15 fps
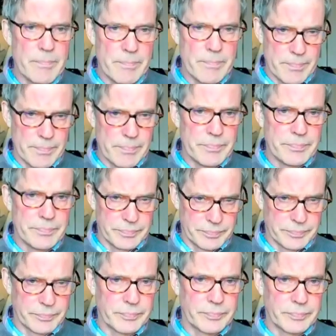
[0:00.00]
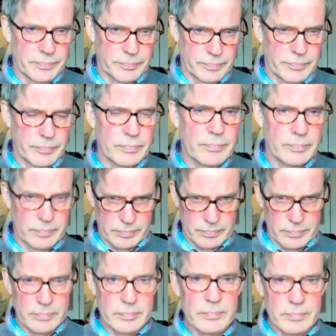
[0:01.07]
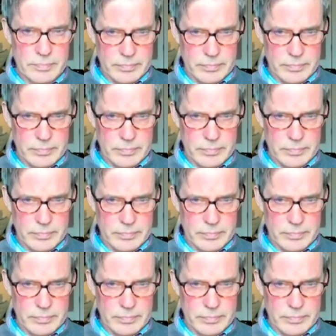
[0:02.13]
Jenna was always good about saying, don't worry about the